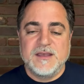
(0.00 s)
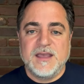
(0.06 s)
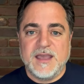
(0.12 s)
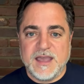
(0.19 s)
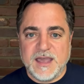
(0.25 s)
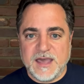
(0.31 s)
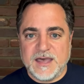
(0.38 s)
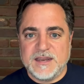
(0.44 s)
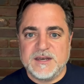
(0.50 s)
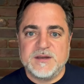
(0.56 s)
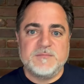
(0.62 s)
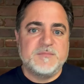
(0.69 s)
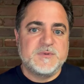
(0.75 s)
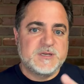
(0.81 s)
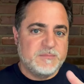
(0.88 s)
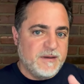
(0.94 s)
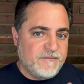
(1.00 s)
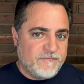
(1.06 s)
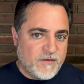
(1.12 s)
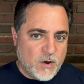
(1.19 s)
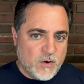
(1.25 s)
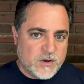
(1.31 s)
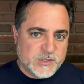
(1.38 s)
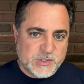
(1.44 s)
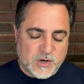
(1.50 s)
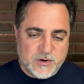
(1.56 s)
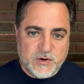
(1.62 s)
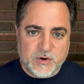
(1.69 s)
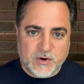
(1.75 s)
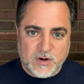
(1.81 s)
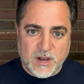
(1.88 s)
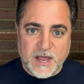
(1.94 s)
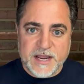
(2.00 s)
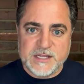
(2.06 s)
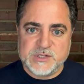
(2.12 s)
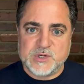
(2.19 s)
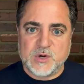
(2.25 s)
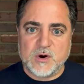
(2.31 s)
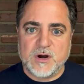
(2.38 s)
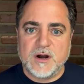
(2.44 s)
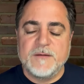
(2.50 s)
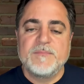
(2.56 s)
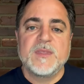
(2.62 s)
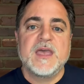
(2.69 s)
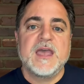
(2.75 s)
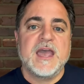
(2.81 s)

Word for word: and to be focused on who your clients are